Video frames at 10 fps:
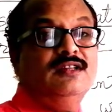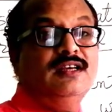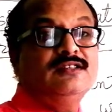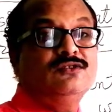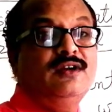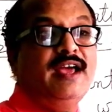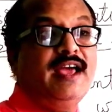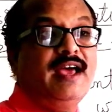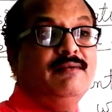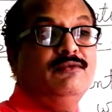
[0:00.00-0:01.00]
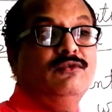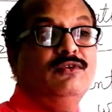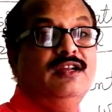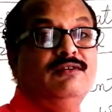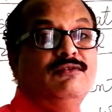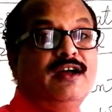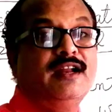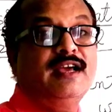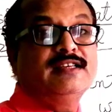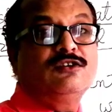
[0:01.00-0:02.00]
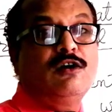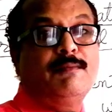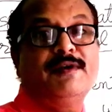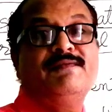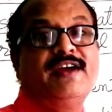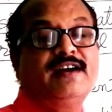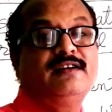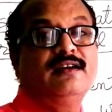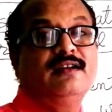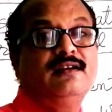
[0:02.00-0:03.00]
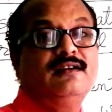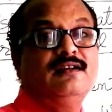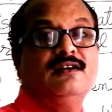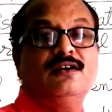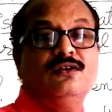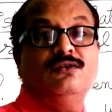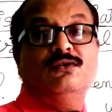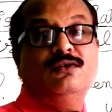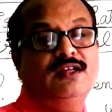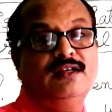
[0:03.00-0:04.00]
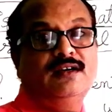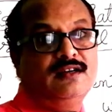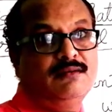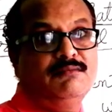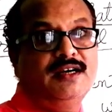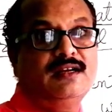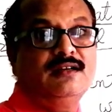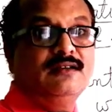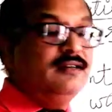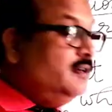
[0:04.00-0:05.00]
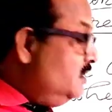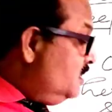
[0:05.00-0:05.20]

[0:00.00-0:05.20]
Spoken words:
they should have only one as common factor, no other number